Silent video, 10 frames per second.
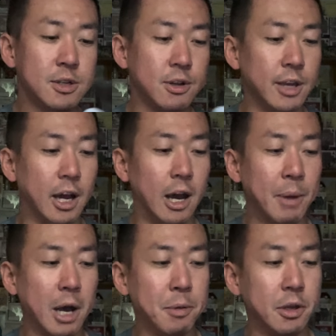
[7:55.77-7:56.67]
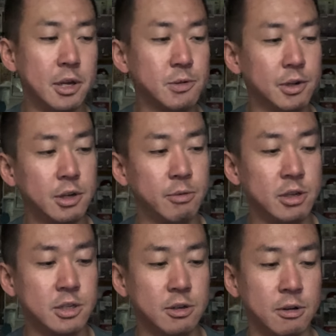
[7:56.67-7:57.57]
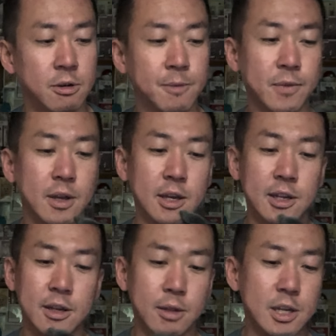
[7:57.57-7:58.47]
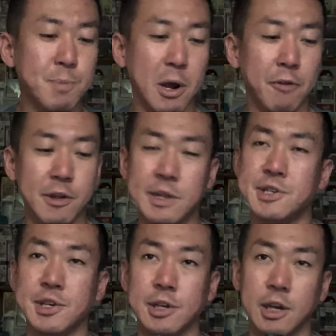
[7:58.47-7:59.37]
yeah, I'm happy with this one. I mean, so this Butterfree needs.